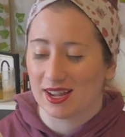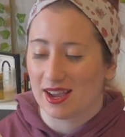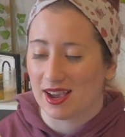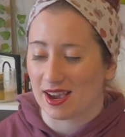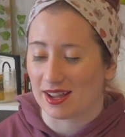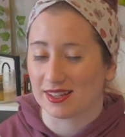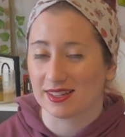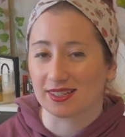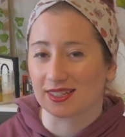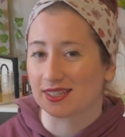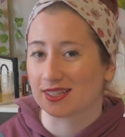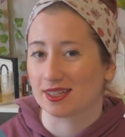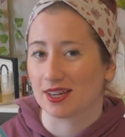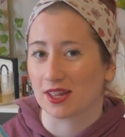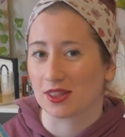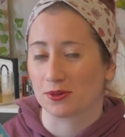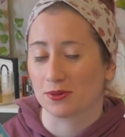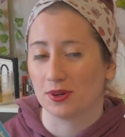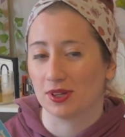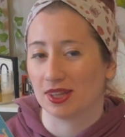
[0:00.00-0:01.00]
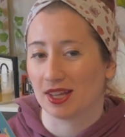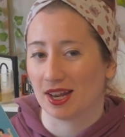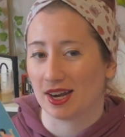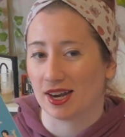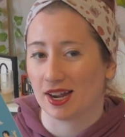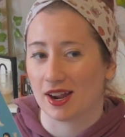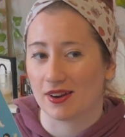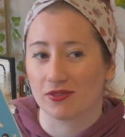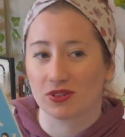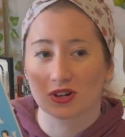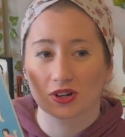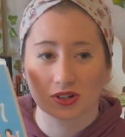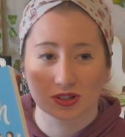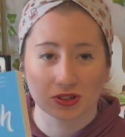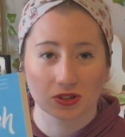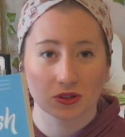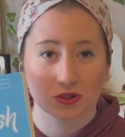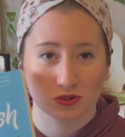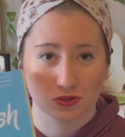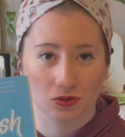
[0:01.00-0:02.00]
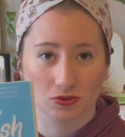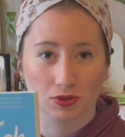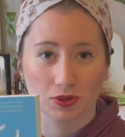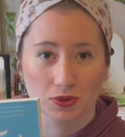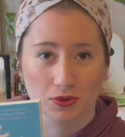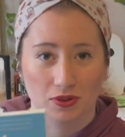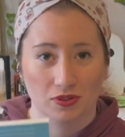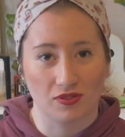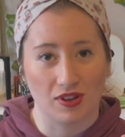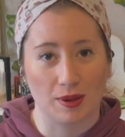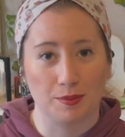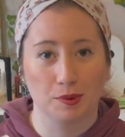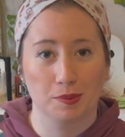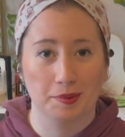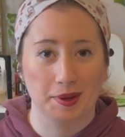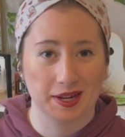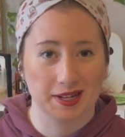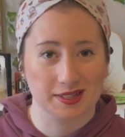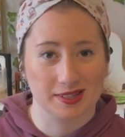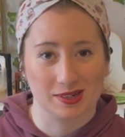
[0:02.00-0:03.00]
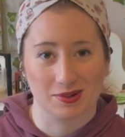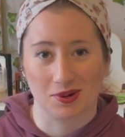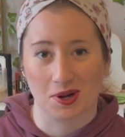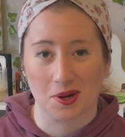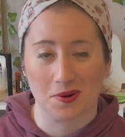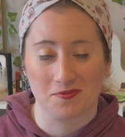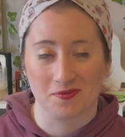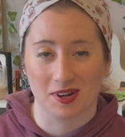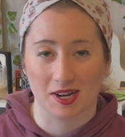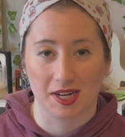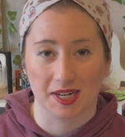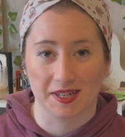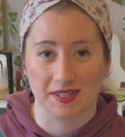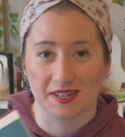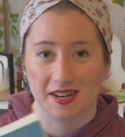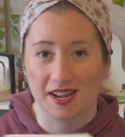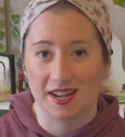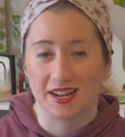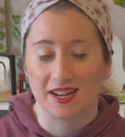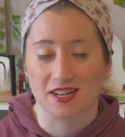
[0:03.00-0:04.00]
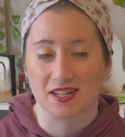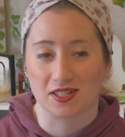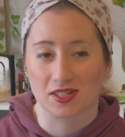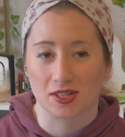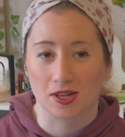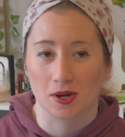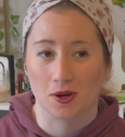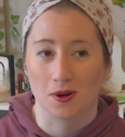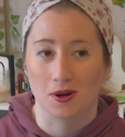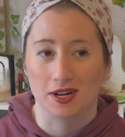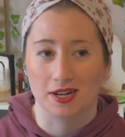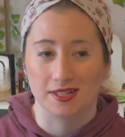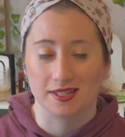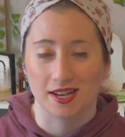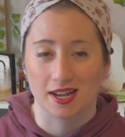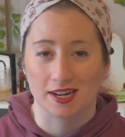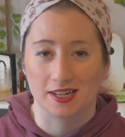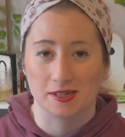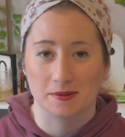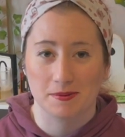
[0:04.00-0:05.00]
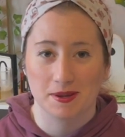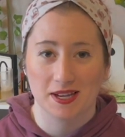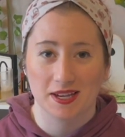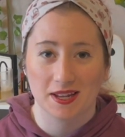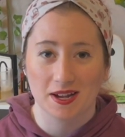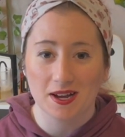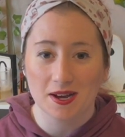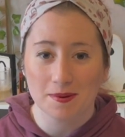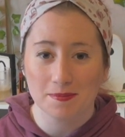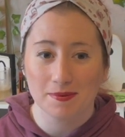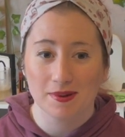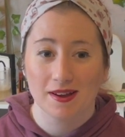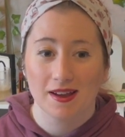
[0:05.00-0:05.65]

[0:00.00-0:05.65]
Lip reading: This is another one that I've heard through the FableBands grapevine, and so I decided to pick it up,